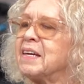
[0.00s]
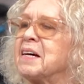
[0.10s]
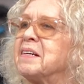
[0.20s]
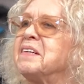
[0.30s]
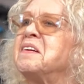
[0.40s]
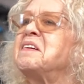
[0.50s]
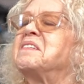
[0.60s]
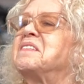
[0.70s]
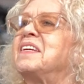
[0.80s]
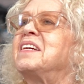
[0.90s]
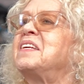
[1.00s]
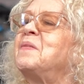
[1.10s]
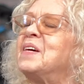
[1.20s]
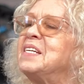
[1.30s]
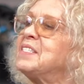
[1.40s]
Uh,
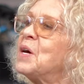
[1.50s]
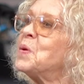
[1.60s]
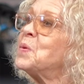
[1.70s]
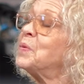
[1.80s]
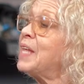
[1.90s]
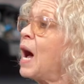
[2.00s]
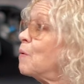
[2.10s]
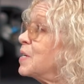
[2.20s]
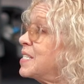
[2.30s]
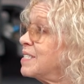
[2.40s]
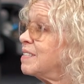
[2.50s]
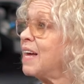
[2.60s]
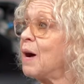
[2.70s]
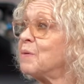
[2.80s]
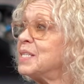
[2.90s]
anyway, so that was
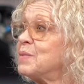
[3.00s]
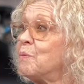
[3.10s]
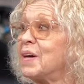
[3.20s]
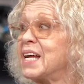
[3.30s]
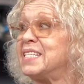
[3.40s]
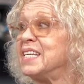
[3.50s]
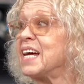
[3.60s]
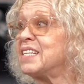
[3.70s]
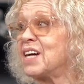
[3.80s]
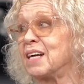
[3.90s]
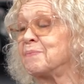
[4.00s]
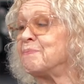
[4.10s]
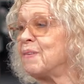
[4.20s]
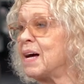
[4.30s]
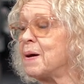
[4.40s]
that was what I did. I talked
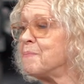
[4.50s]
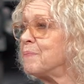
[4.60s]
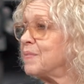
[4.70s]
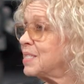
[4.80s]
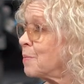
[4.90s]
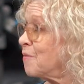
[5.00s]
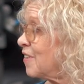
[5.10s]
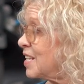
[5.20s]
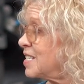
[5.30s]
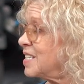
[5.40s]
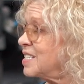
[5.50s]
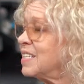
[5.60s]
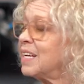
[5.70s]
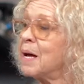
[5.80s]
um, some friends into